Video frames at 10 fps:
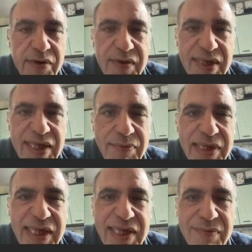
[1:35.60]
So it's a
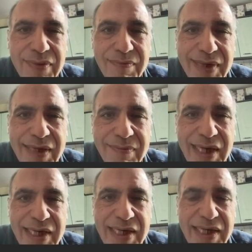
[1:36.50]
pretty big
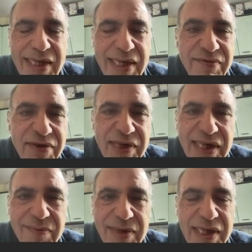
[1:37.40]
market, and for
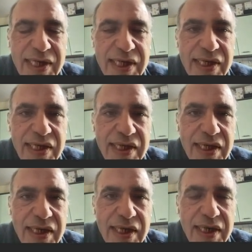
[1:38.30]
some
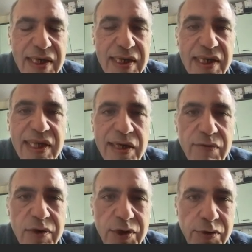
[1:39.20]
reason that I
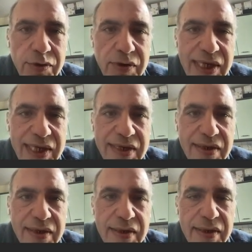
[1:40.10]
will show you
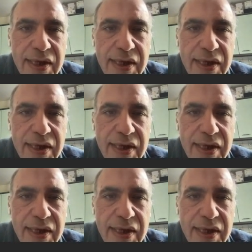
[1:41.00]
later,